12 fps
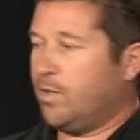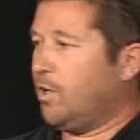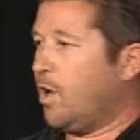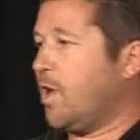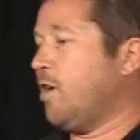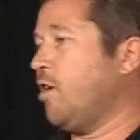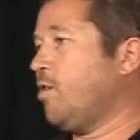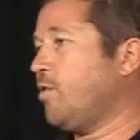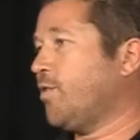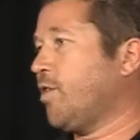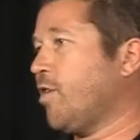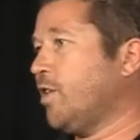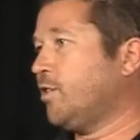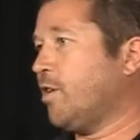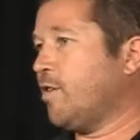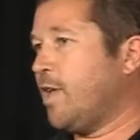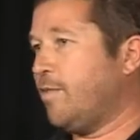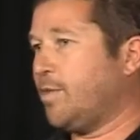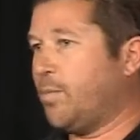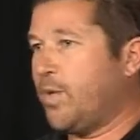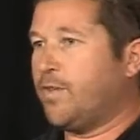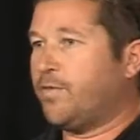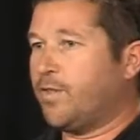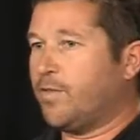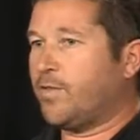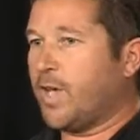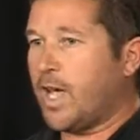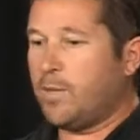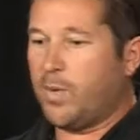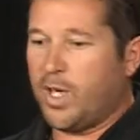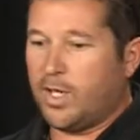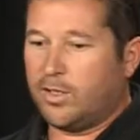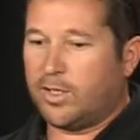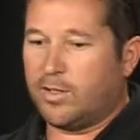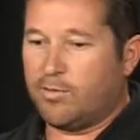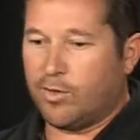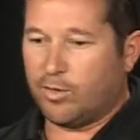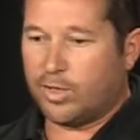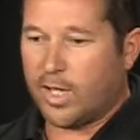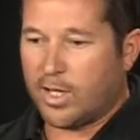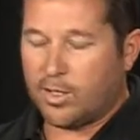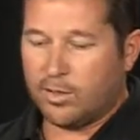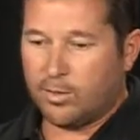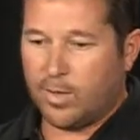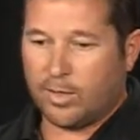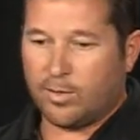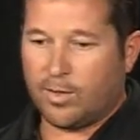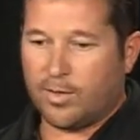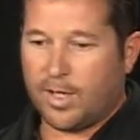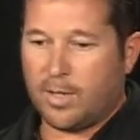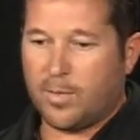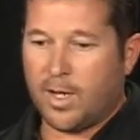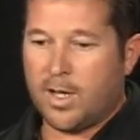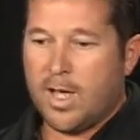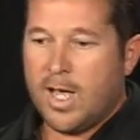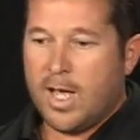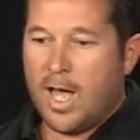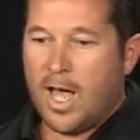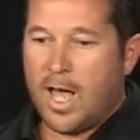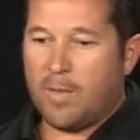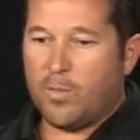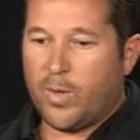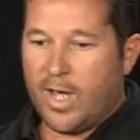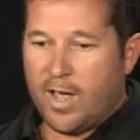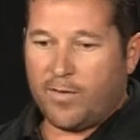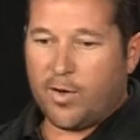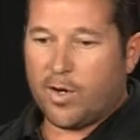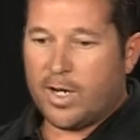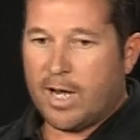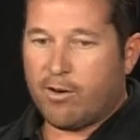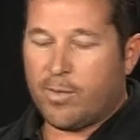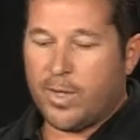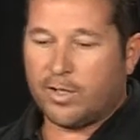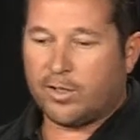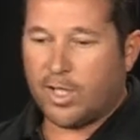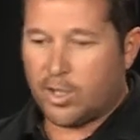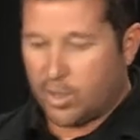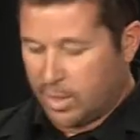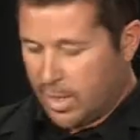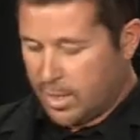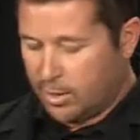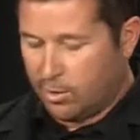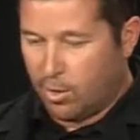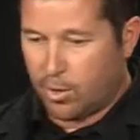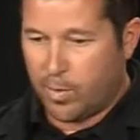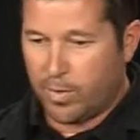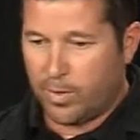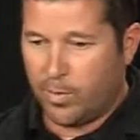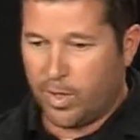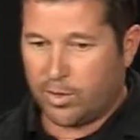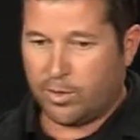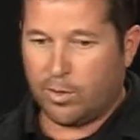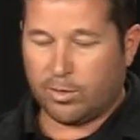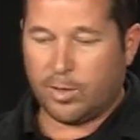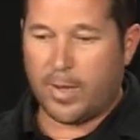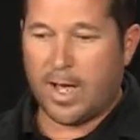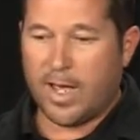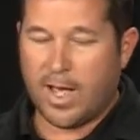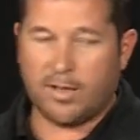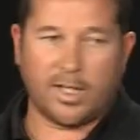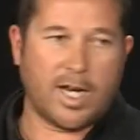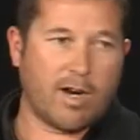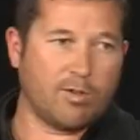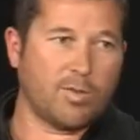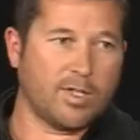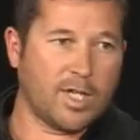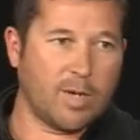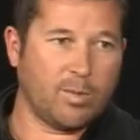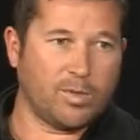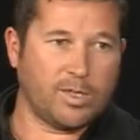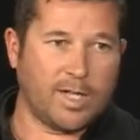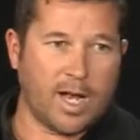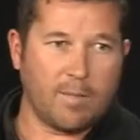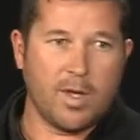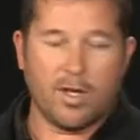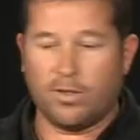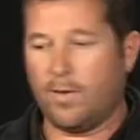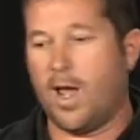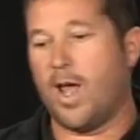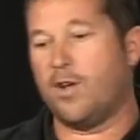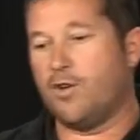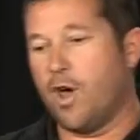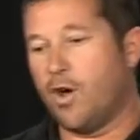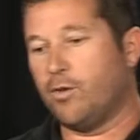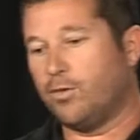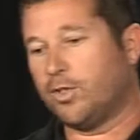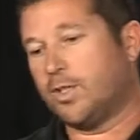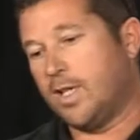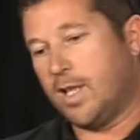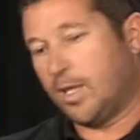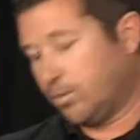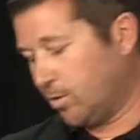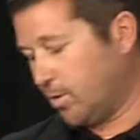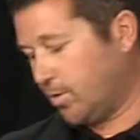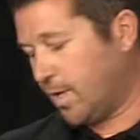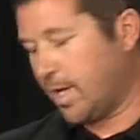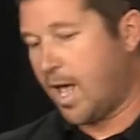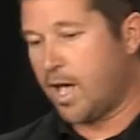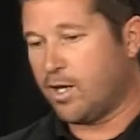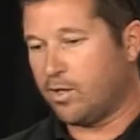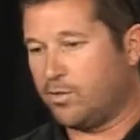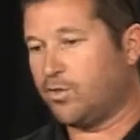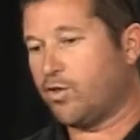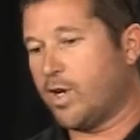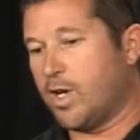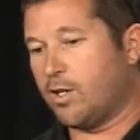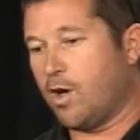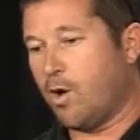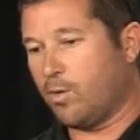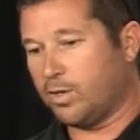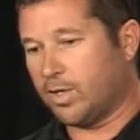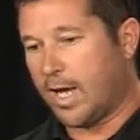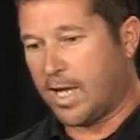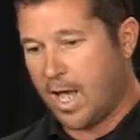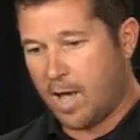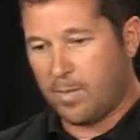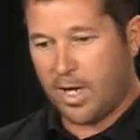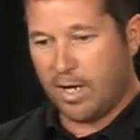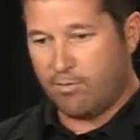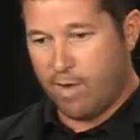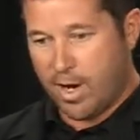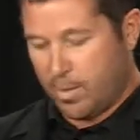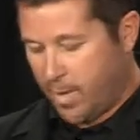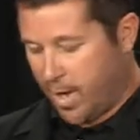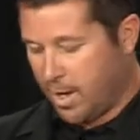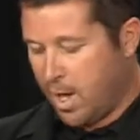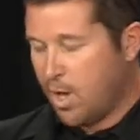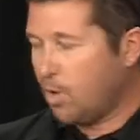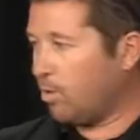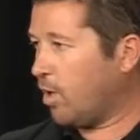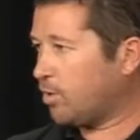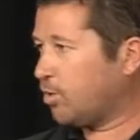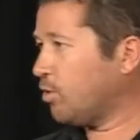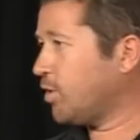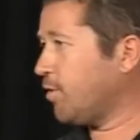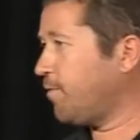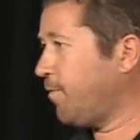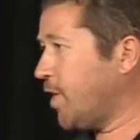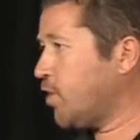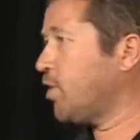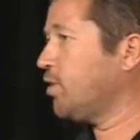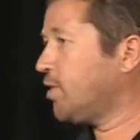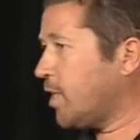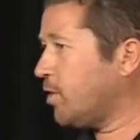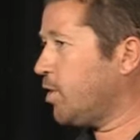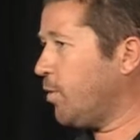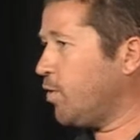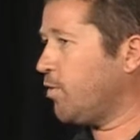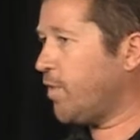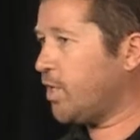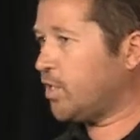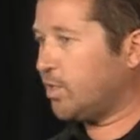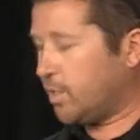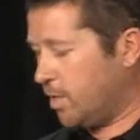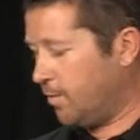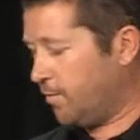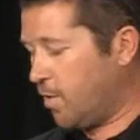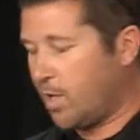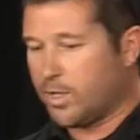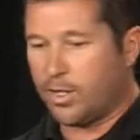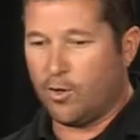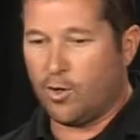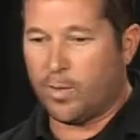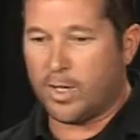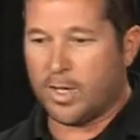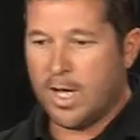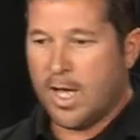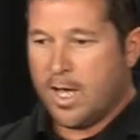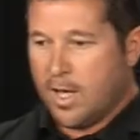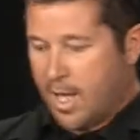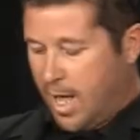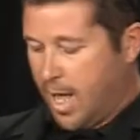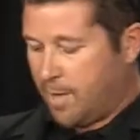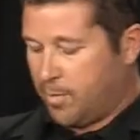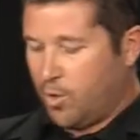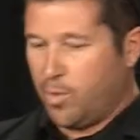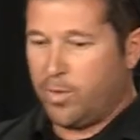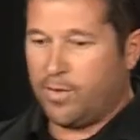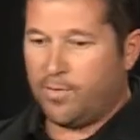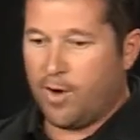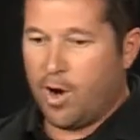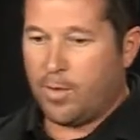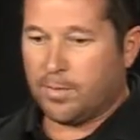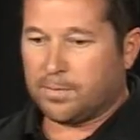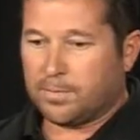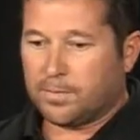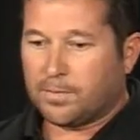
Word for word: lo local authorities don't have the benefit of K P E Gs and route stations, all that sort of thing, but um, we have got an L R M S section in the document which talks about how the character table set up. Uh, nodes and that sort of thing, how you treat a cul-de-sac, hammerhead, roundabout, all those sorts of features, that typical features that you'd find in an urban, um, urban environment.